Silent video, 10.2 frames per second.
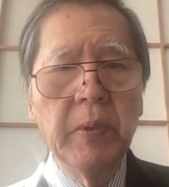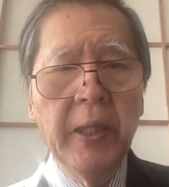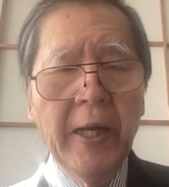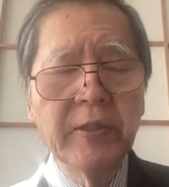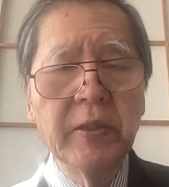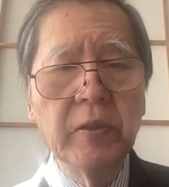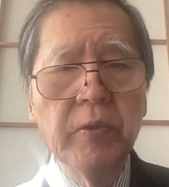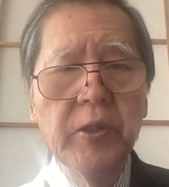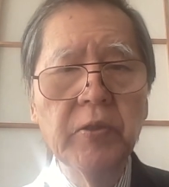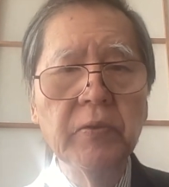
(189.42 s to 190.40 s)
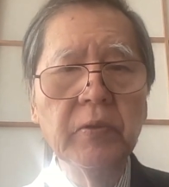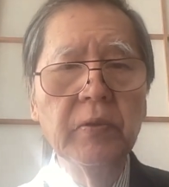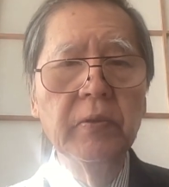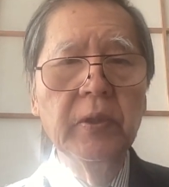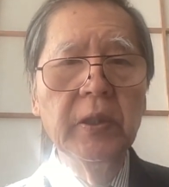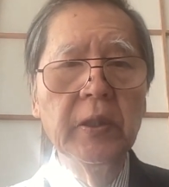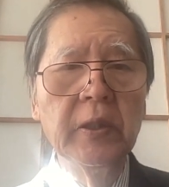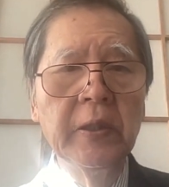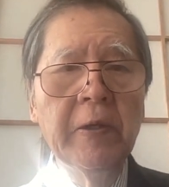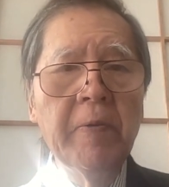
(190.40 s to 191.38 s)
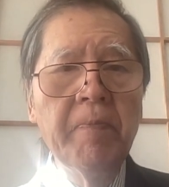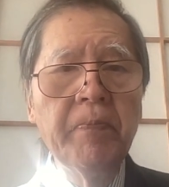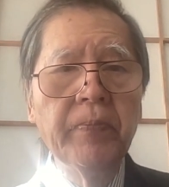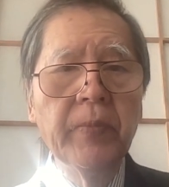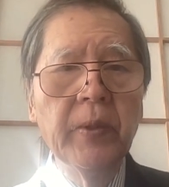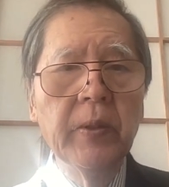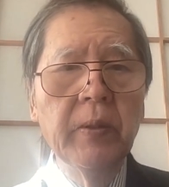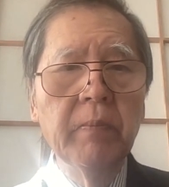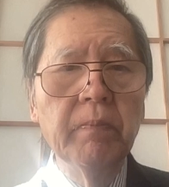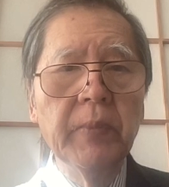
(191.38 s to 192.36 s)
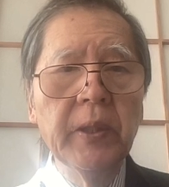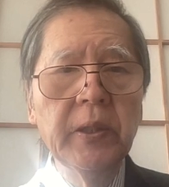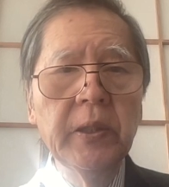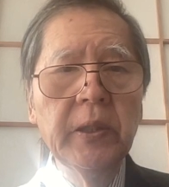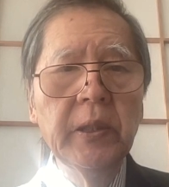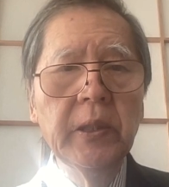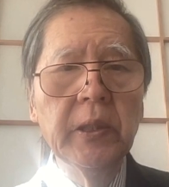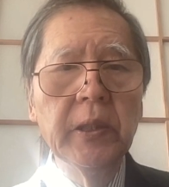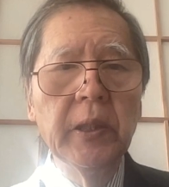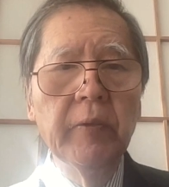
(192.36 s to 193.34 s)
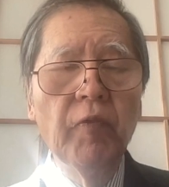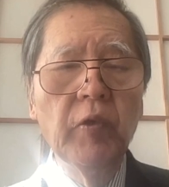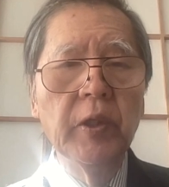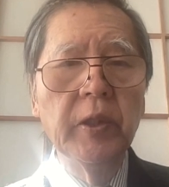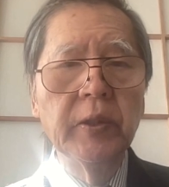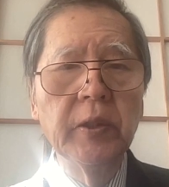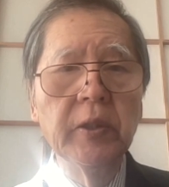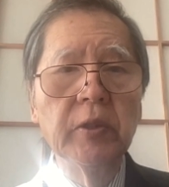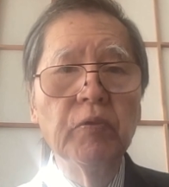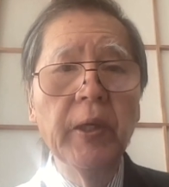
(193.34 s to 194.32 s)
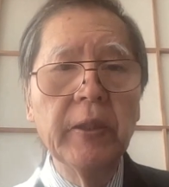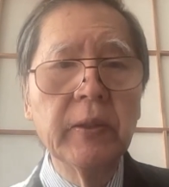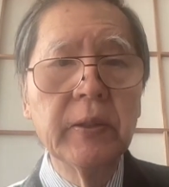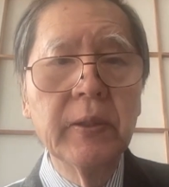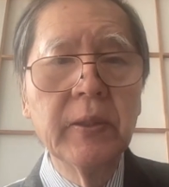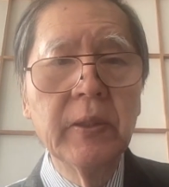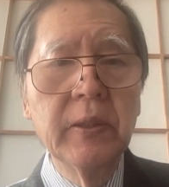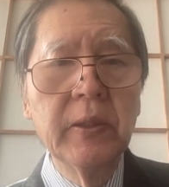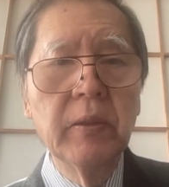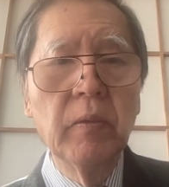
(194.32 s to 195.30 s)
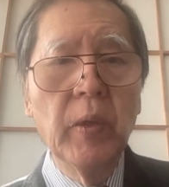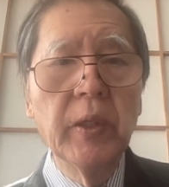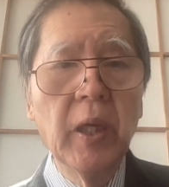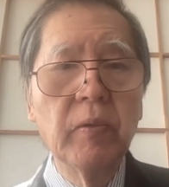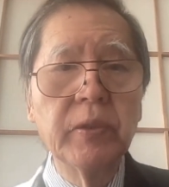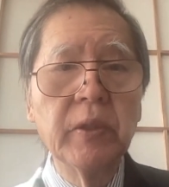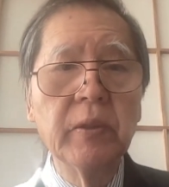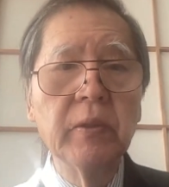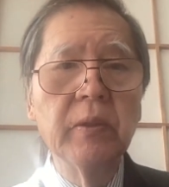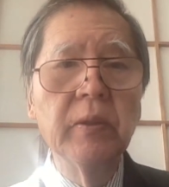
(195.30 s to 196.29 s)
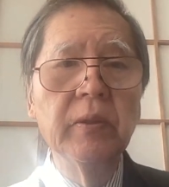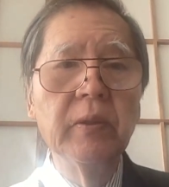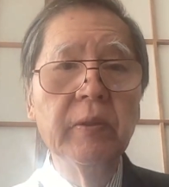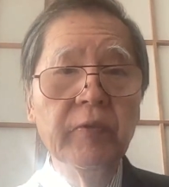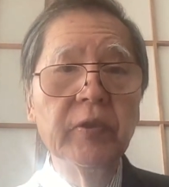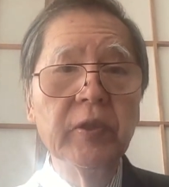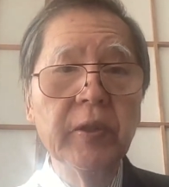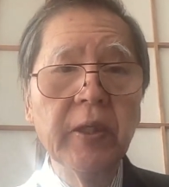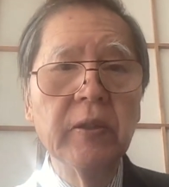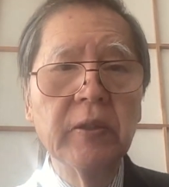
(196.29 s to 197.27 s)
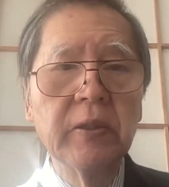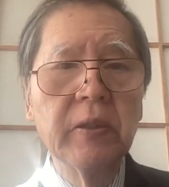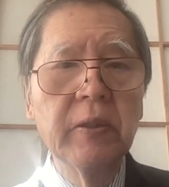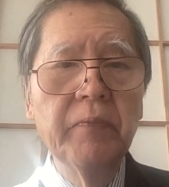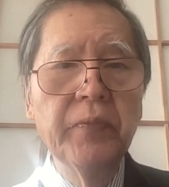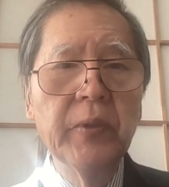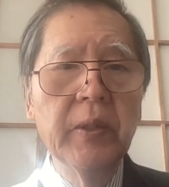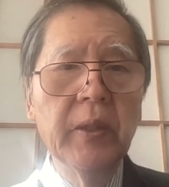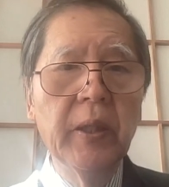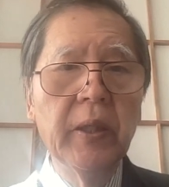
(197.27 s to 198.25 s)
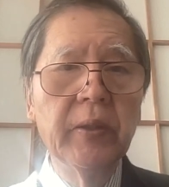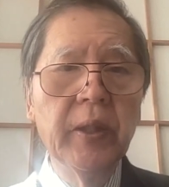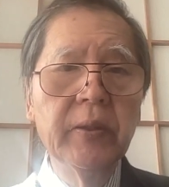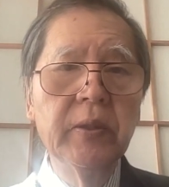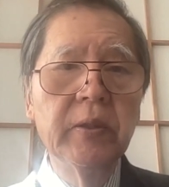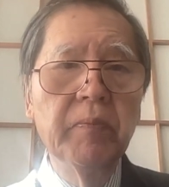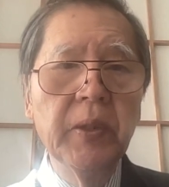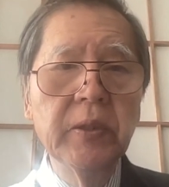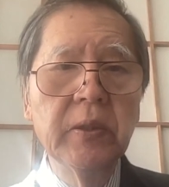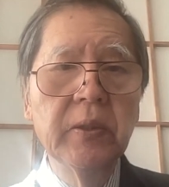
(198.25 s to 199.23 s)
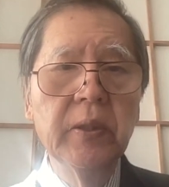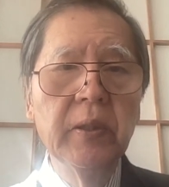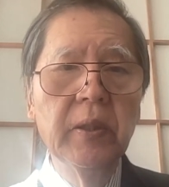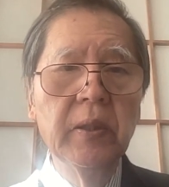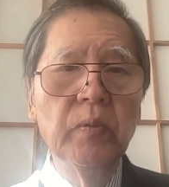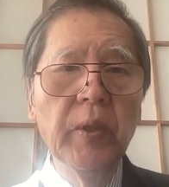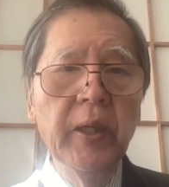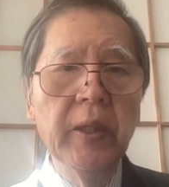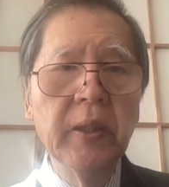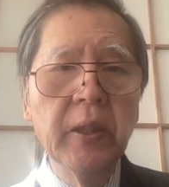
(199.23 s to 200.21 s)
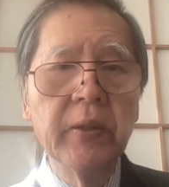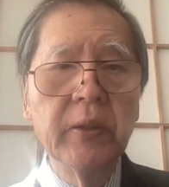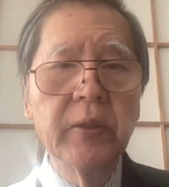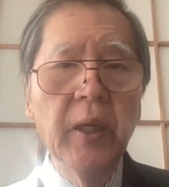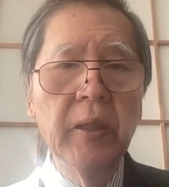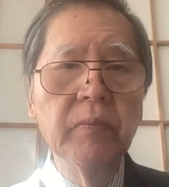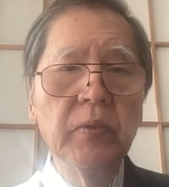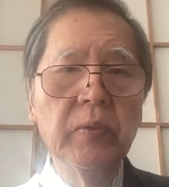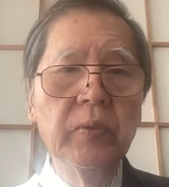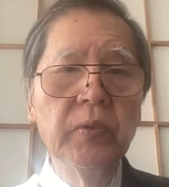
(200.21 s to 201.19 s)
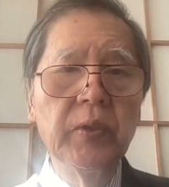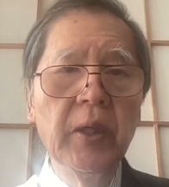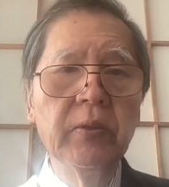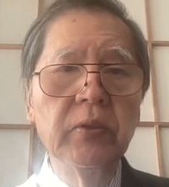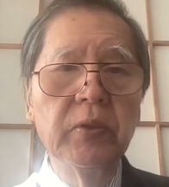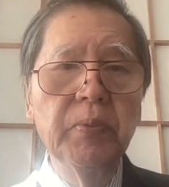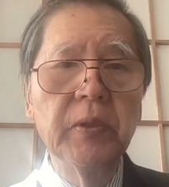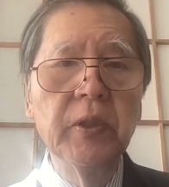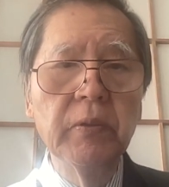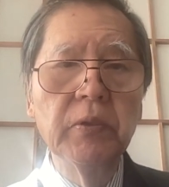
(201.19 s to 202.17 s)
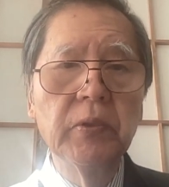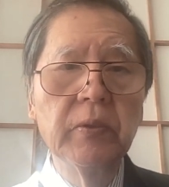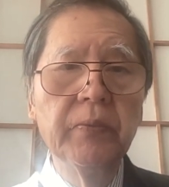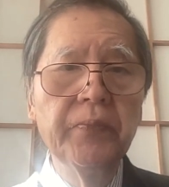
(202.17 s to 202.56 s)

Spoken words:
asking questions to the many foreigners in the train when I was in university days. And that is the best way at the time to start to speak English.